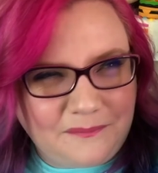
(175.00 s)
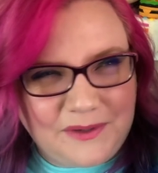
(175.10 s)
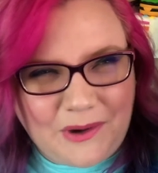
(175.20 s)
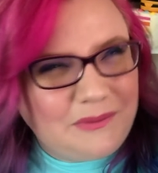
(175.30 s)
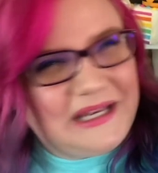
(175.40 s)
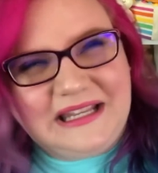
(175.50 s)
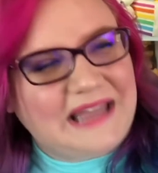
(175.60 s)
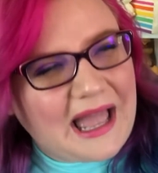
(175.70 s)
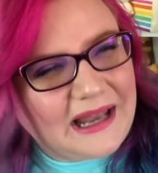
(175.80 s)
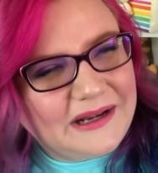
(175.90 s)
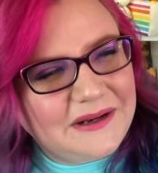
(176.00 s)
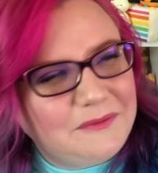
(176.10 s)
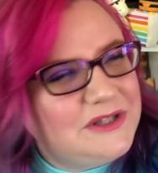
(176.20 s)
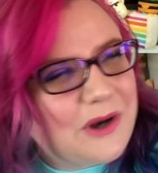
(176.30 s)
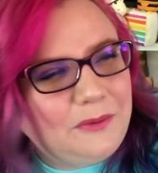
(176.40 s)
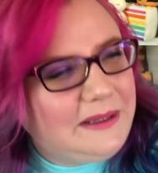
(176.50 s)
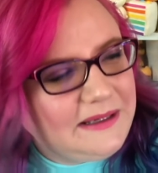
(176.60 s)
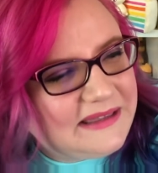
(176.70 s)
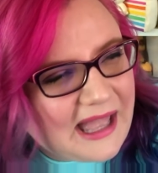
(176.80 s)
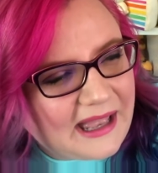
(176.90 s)
We don't need that. We don't
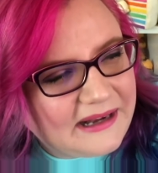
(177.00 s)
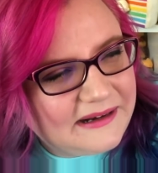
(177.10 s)
need that.